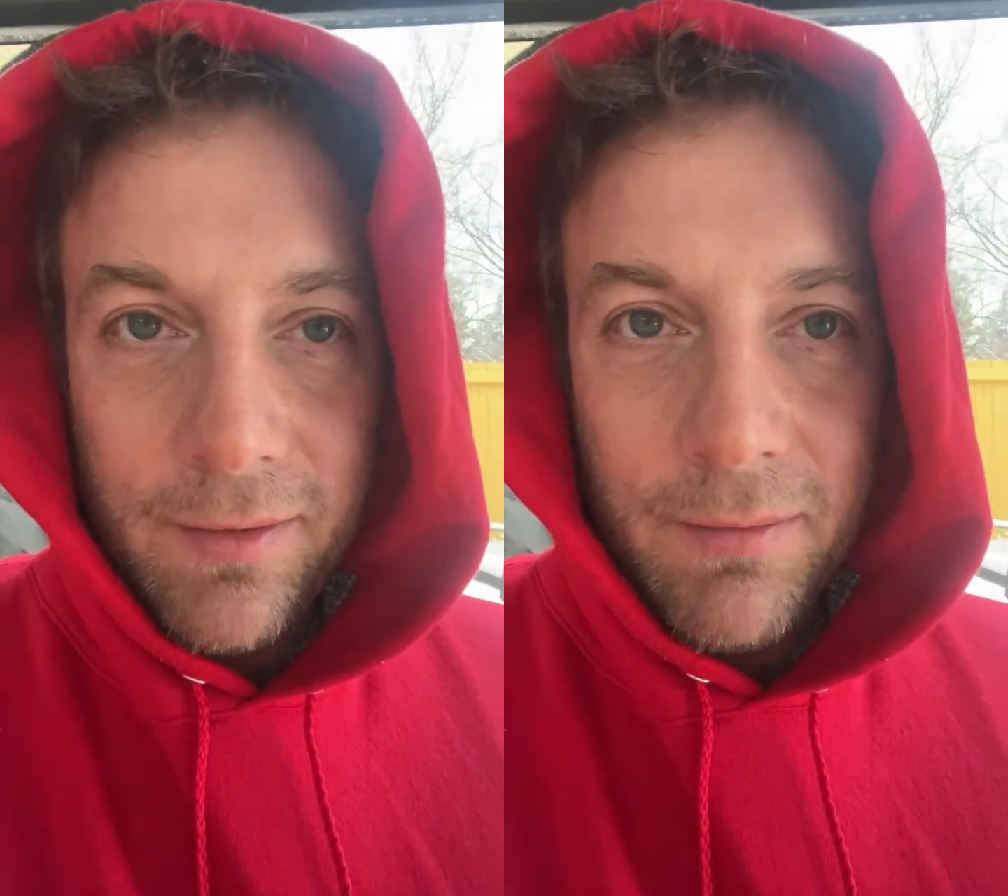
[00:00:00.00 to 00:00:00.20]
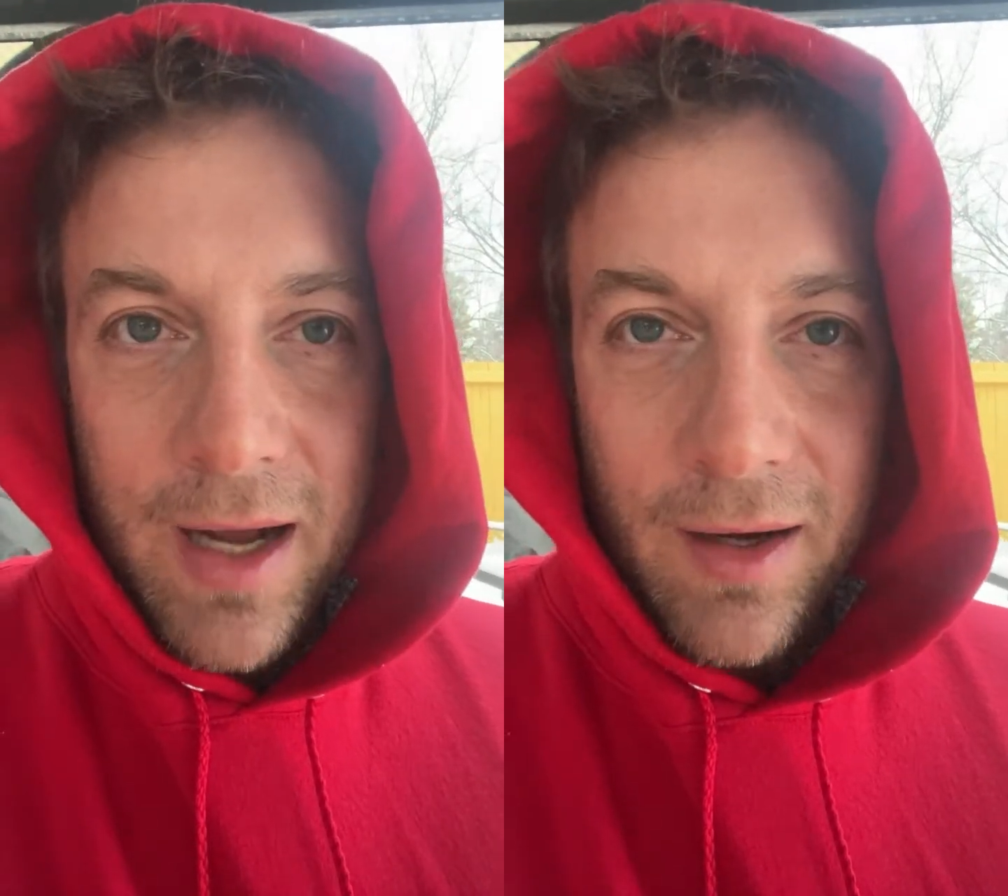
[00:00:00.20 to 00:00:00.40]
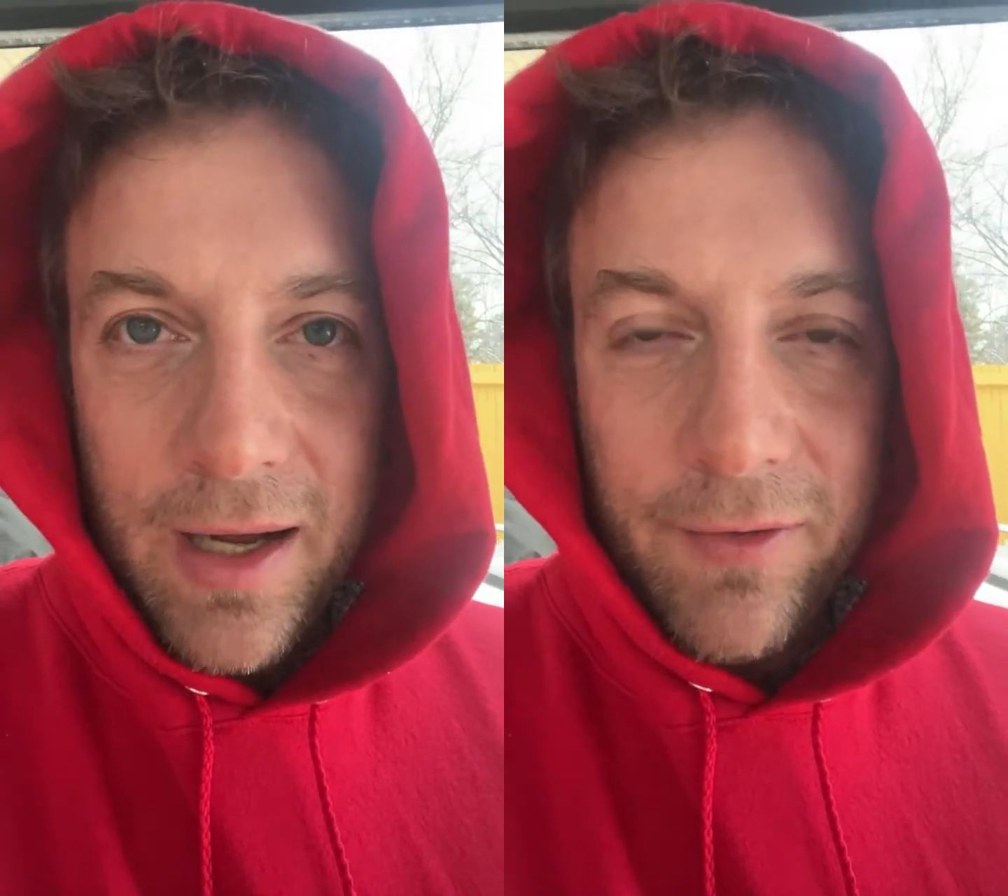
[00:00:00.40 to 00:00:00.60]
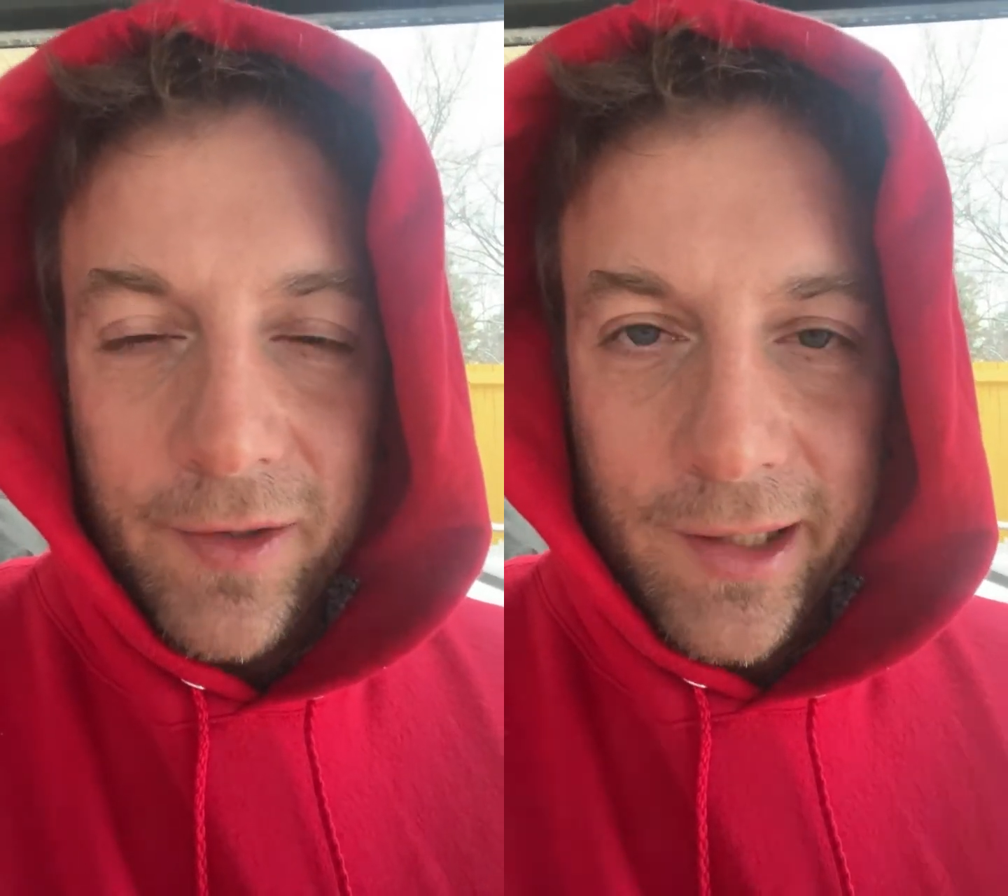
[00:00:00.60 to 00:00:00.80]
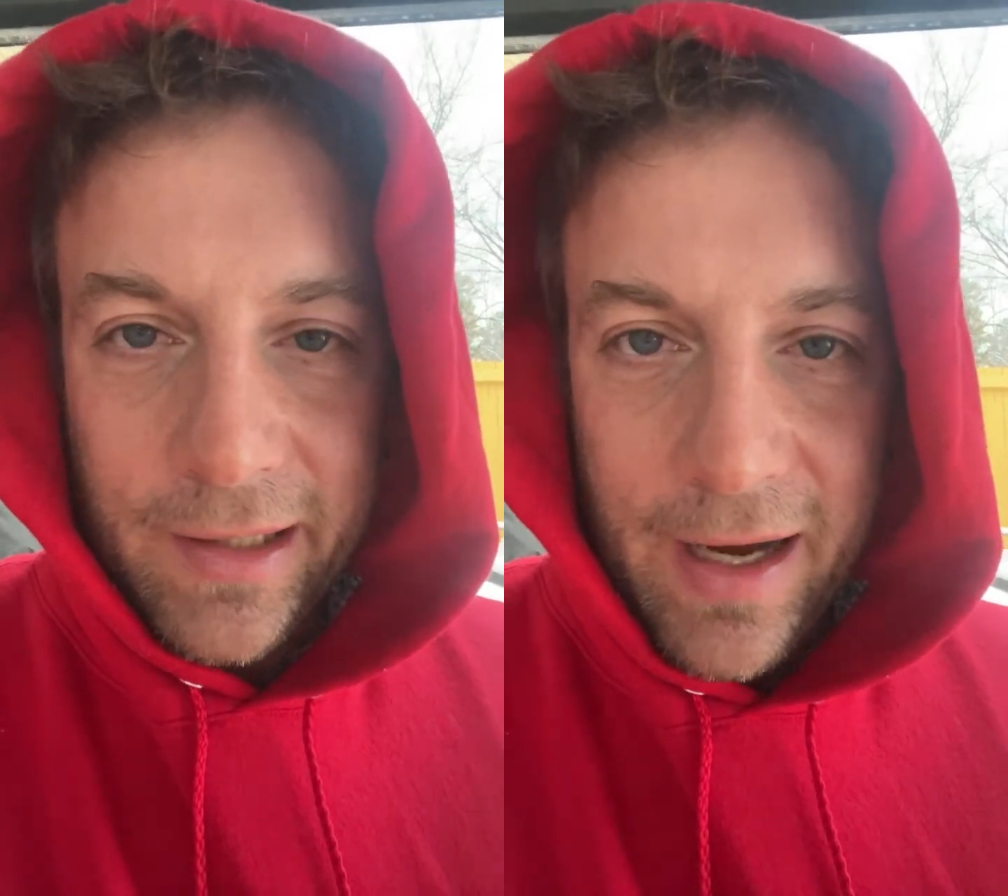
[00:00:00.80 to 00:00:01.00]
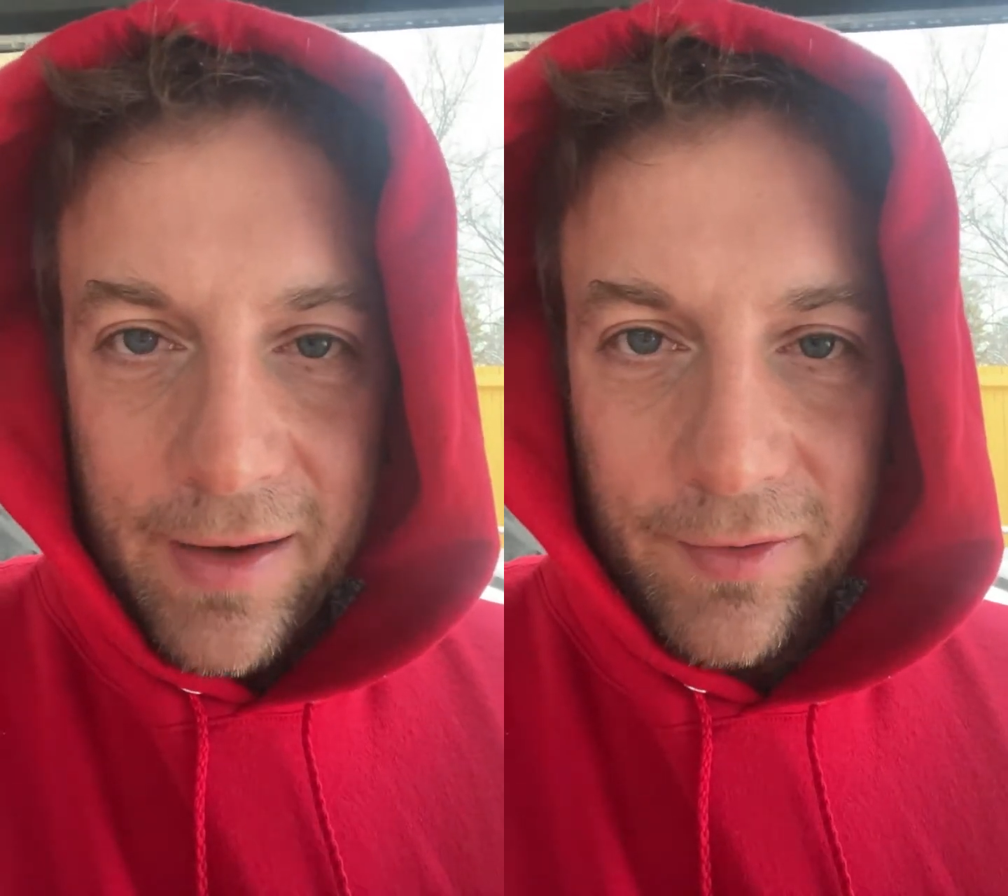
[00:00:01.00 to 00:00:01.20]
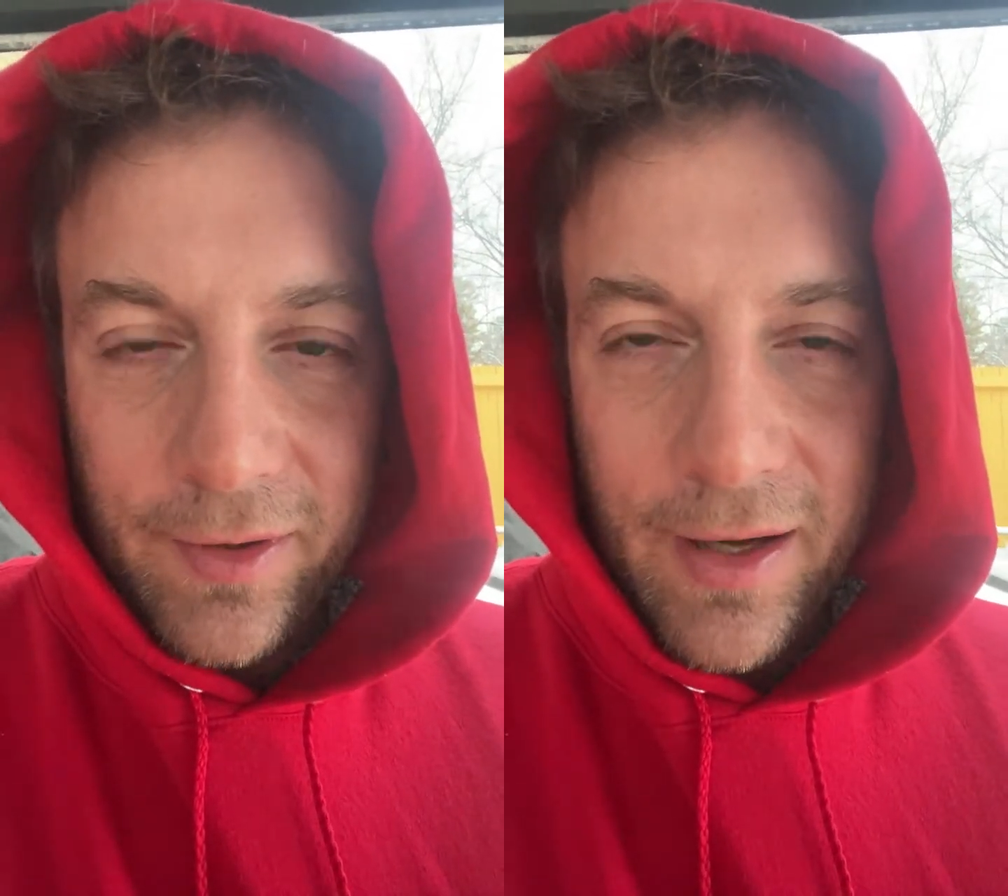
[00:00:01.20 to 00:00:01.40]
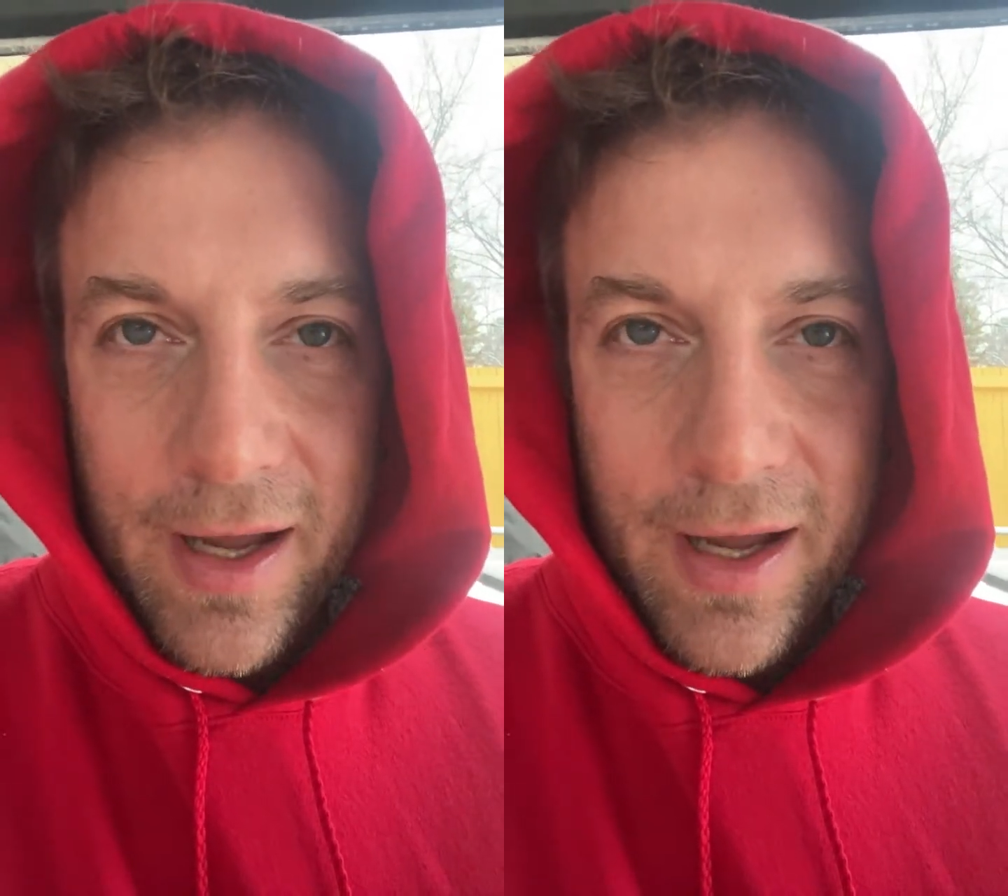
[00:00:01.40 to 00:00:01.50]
my life is saved